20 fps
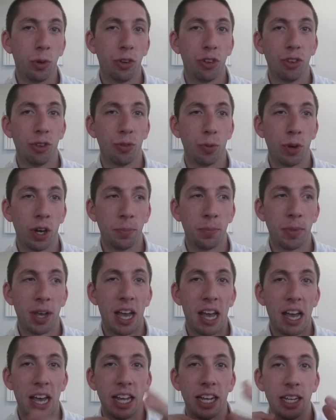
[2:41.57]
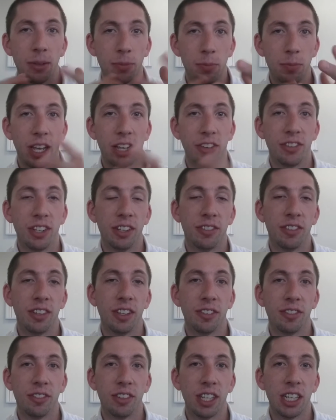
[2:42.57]
which is run by
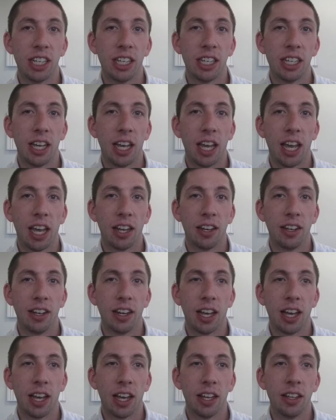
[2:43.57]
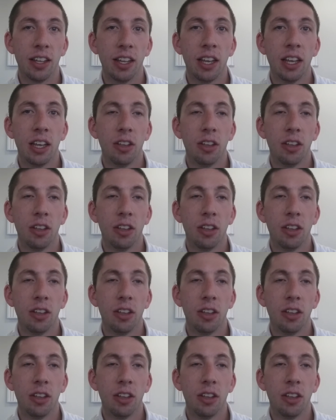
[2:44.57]
SDCC and